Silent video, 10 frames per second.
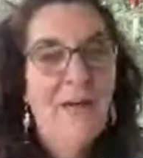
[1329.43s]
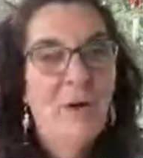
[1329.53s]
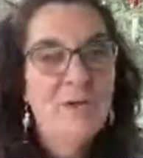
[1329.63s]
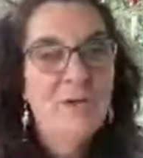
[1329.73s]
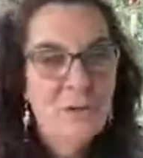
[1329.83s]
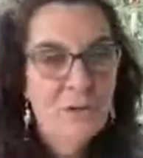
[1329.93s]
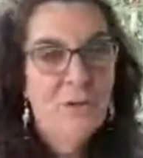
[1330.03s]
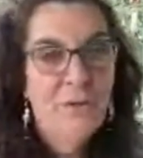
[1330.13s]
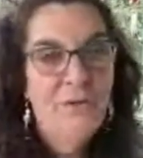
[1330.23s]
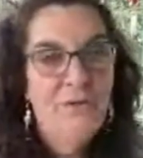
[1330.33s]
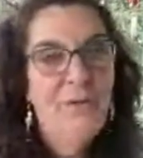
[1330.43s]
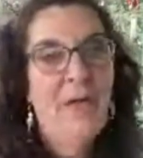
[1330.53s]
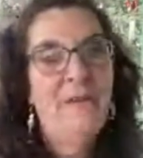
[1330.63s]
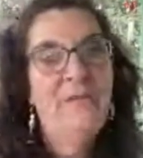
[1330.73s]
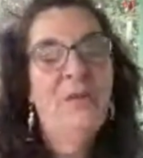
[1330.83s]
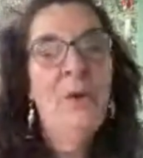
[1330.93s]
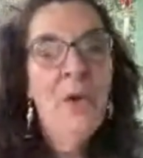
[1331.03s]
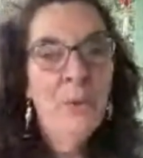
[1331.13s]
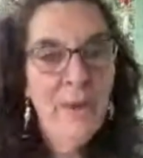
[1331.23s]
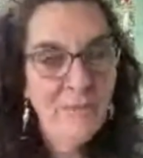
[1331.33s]
So we have to create
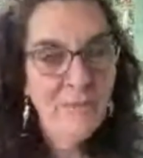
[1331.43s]
our own